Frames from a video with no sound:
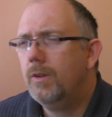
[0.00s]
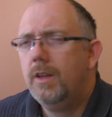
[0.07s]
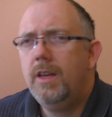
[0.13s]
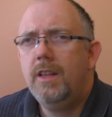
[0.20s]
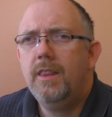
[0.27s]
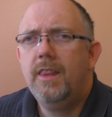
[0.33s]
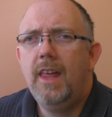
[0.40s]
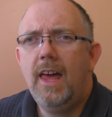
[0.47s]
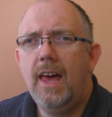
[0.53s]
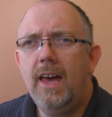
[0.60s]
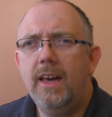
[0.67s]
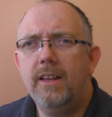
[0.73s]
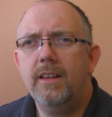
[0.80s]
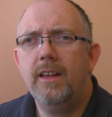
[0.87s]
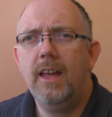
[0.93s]
getting
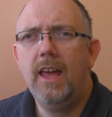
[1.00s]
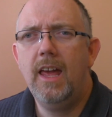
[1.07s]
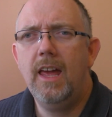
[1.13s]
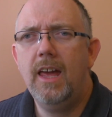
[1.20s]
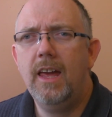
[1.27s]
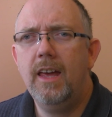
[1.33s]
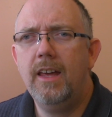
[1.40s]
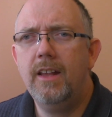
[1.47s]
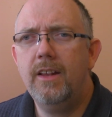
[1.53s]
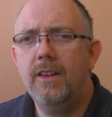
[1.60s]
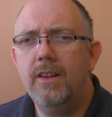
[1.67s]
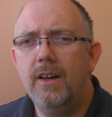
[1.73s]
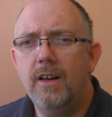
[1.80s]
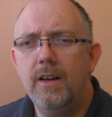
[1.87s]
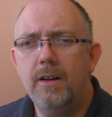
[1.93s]
that
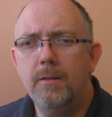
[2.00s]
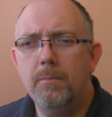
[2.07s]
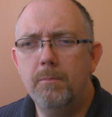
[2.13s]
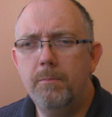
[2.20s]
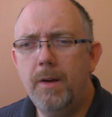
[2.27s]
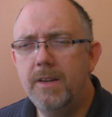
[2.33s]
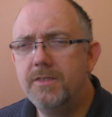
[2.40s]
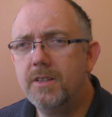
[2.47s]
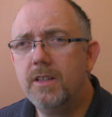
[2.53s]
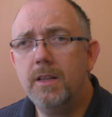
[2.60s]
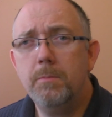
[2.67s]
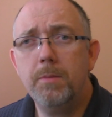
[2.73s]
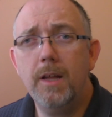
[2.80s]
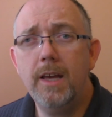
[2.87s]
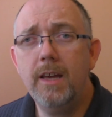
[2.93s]
and basically
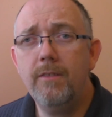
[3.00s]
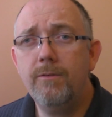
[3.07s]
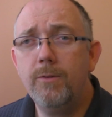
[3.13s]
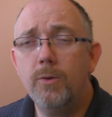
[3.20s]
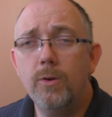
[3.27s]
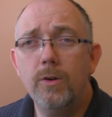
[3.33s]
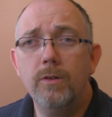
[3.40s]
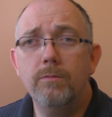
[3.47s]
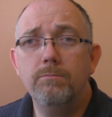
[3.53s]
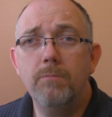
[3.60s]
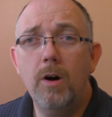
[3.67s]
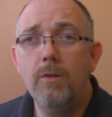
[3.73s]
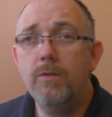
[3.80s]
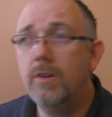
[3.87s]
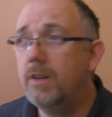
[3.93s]
playing for
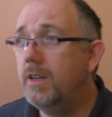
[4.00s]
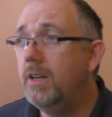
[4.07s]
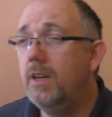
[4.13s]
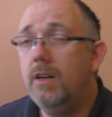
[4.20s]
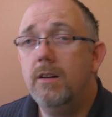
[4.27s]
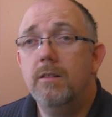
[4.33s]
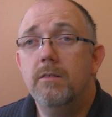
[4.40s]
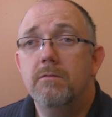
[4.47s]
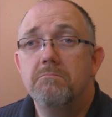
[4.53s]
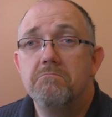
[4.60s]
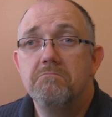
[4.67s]
over a year